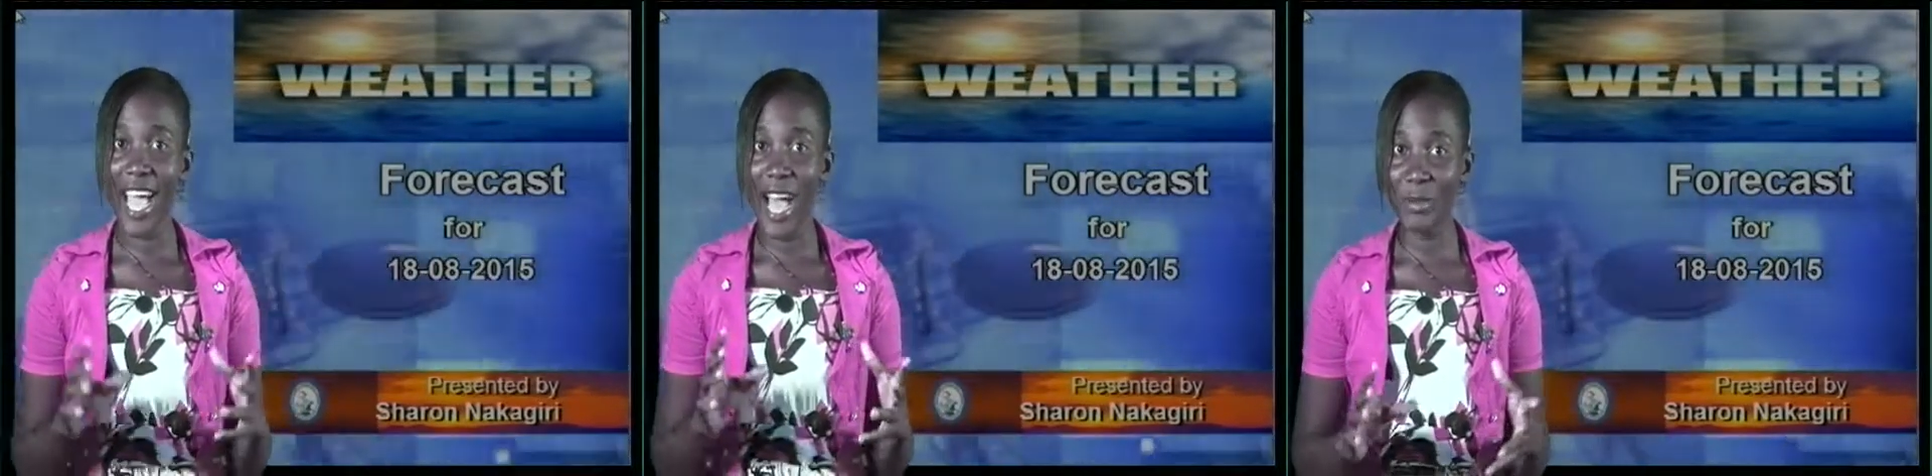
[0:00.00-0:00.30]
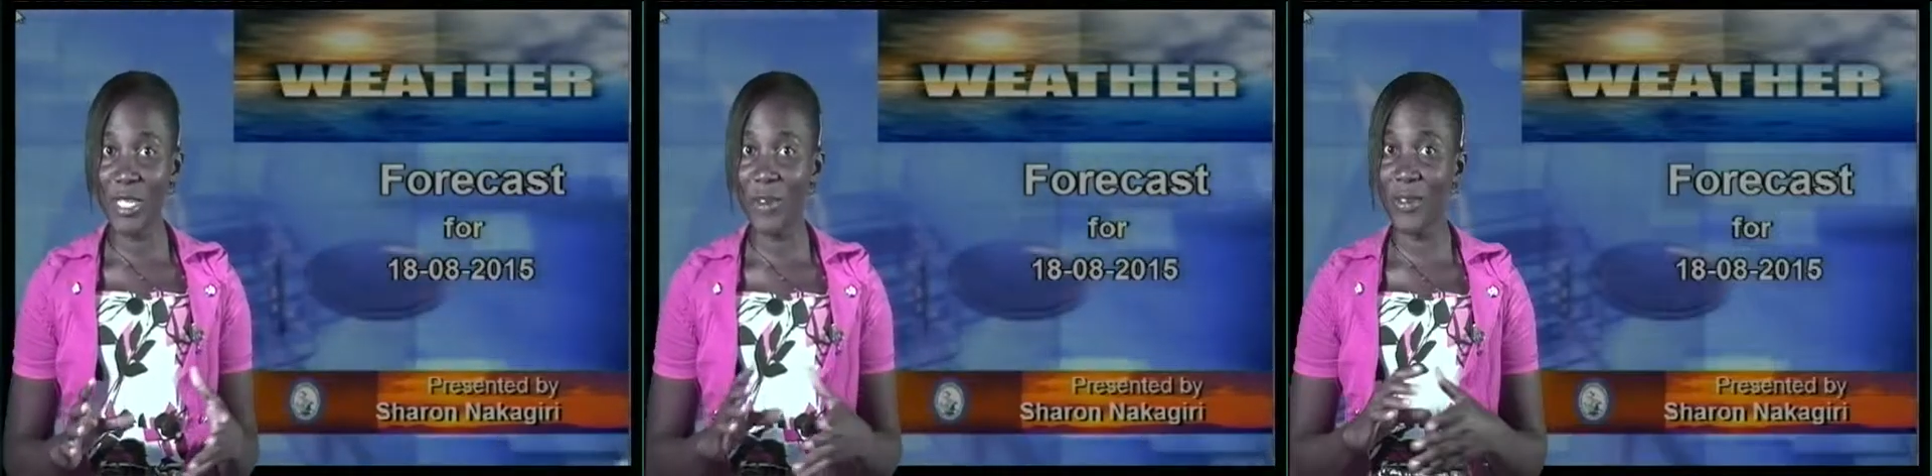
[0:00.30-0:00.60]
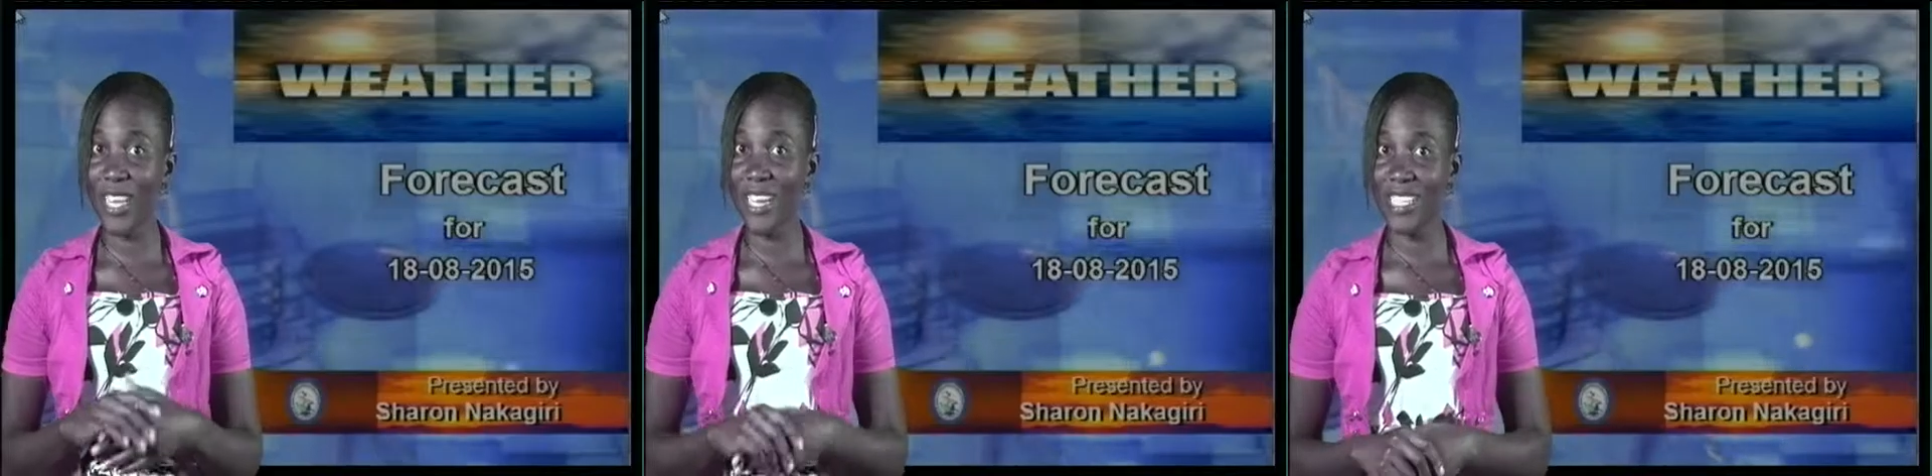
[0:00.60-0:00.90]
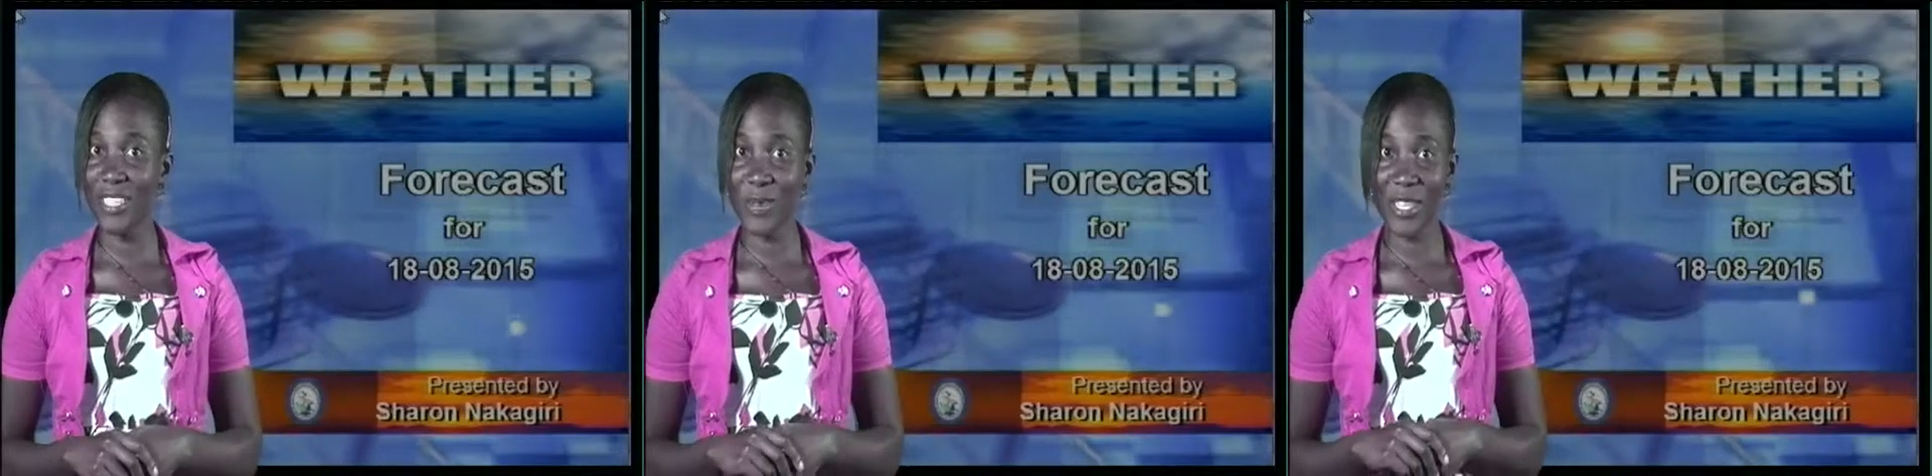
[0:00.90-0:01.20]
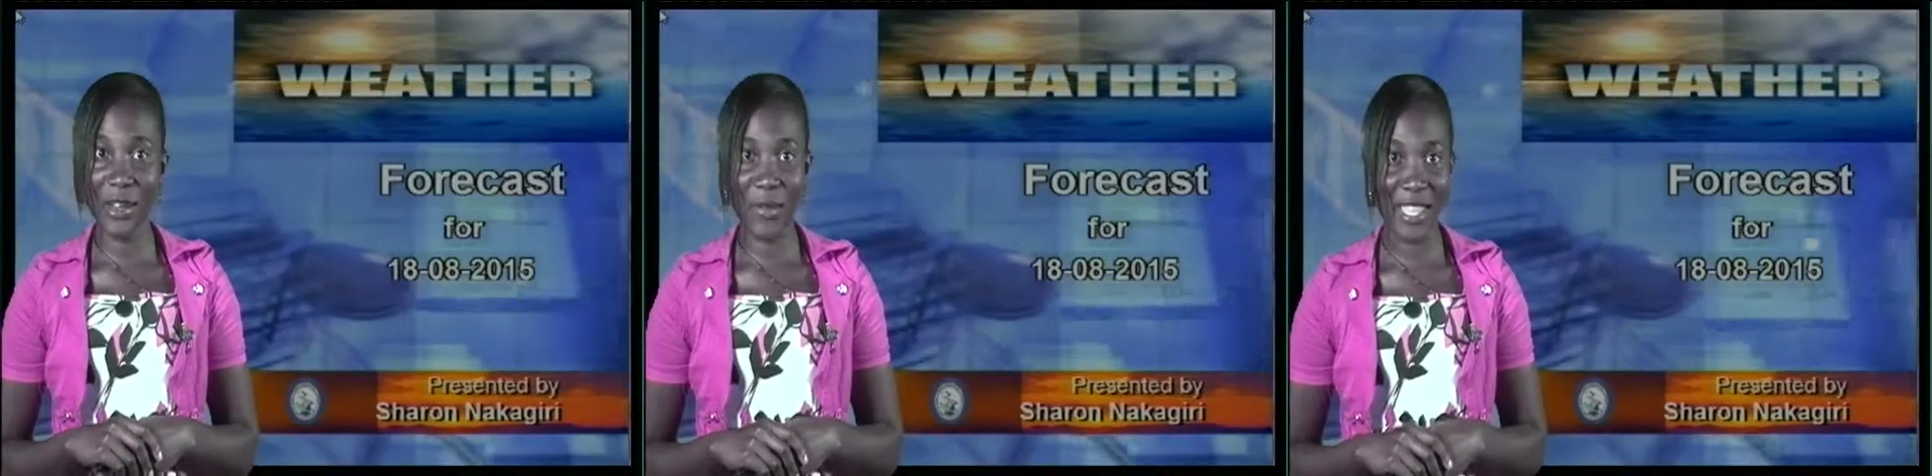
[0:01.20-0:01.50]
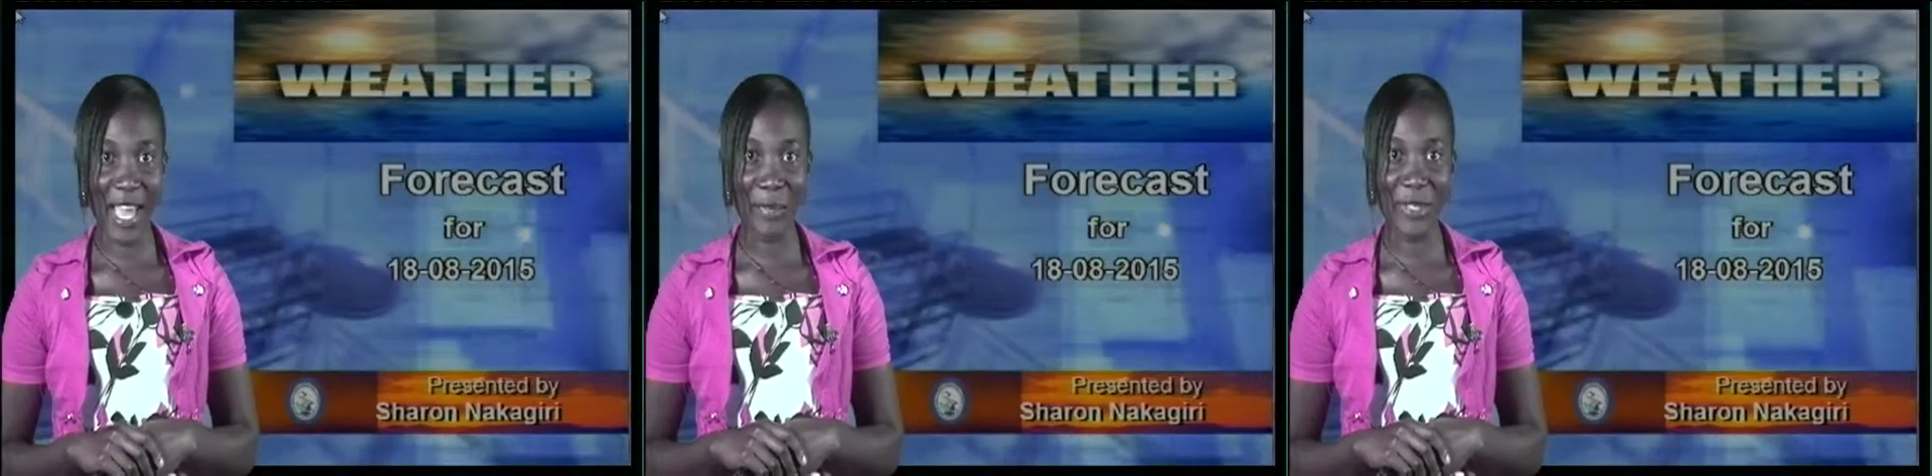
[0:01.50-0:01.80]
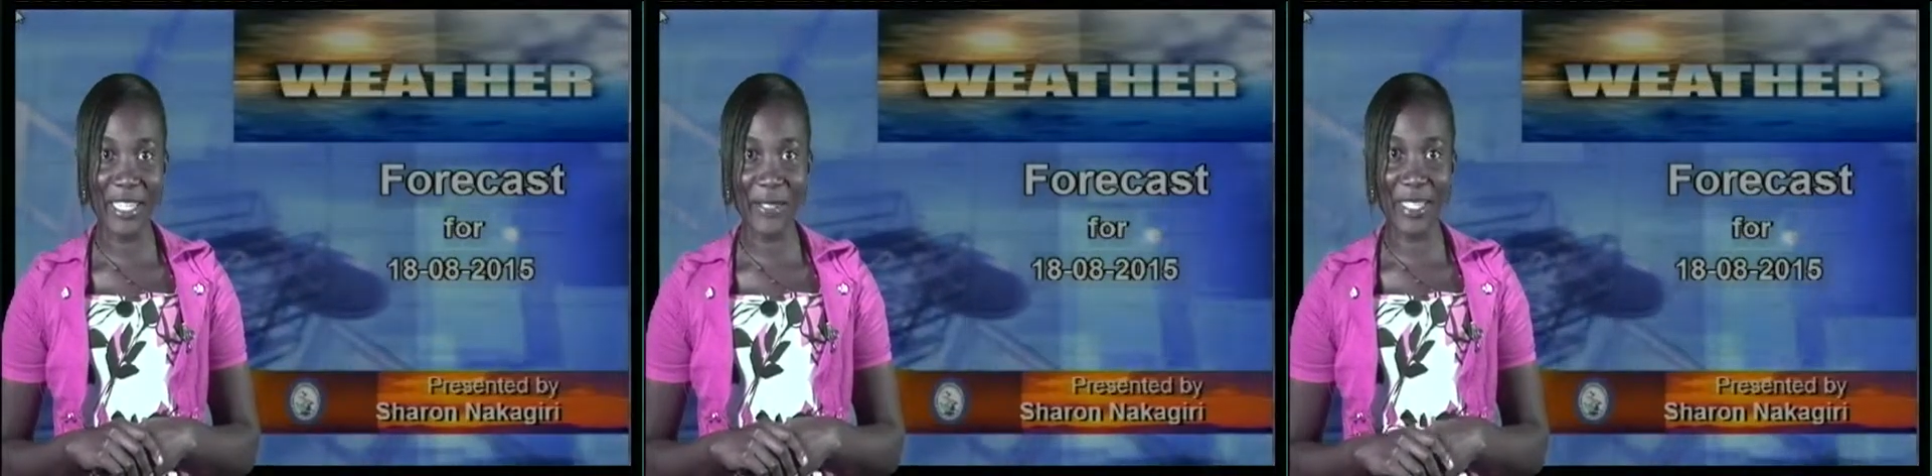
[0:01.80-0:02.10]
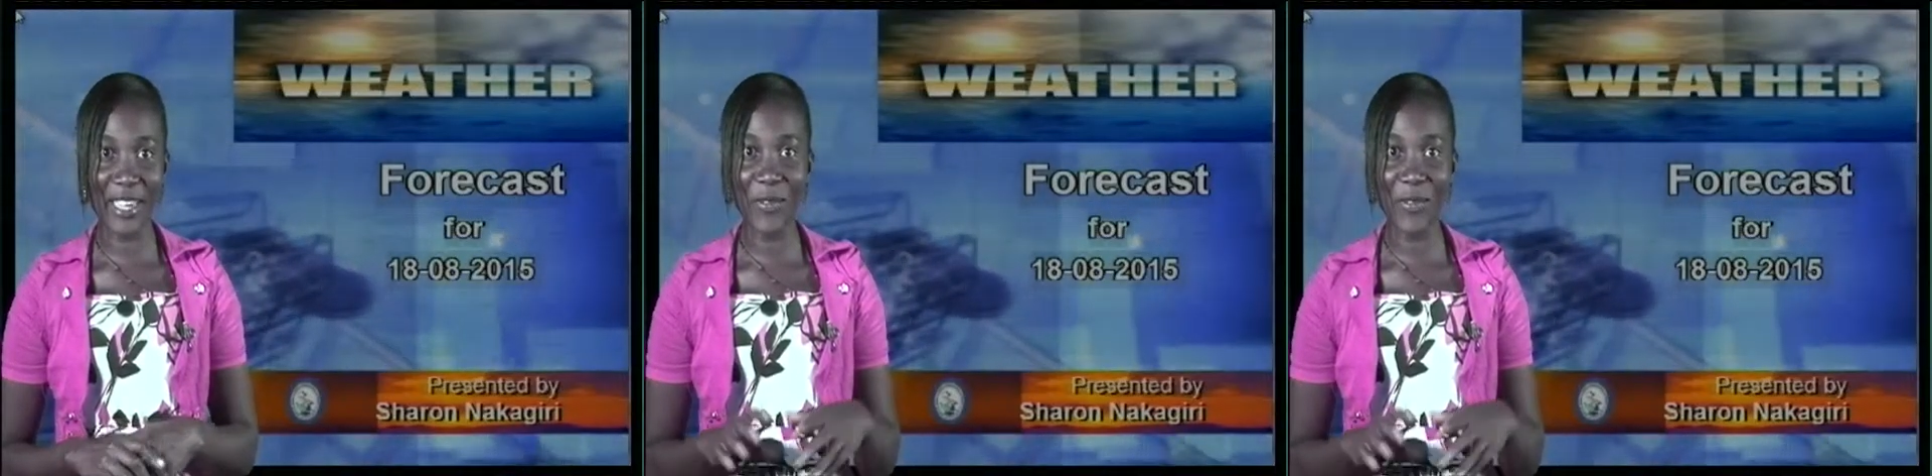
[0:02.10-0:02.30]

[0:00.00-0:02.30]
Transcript: I'm Sharon Nakajid with the weather update today